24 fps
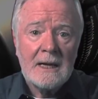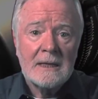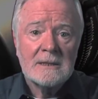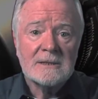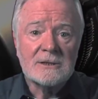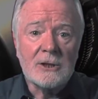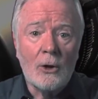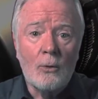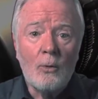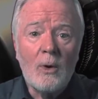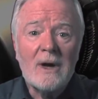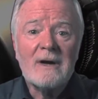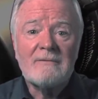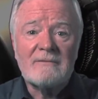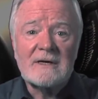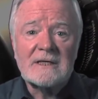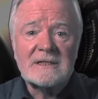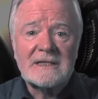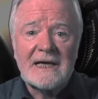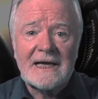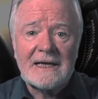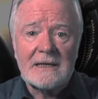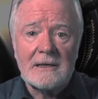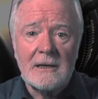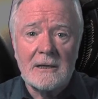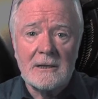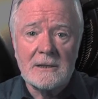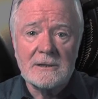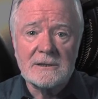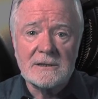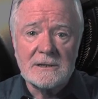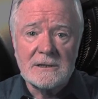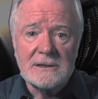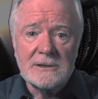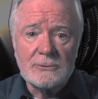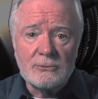So one of our
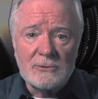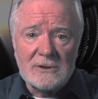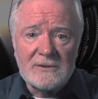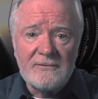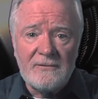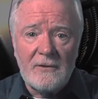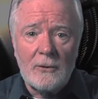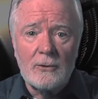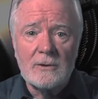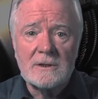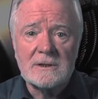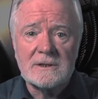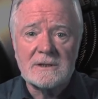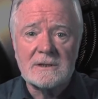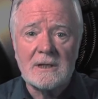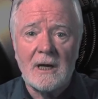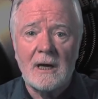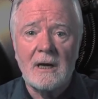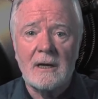technologies was focused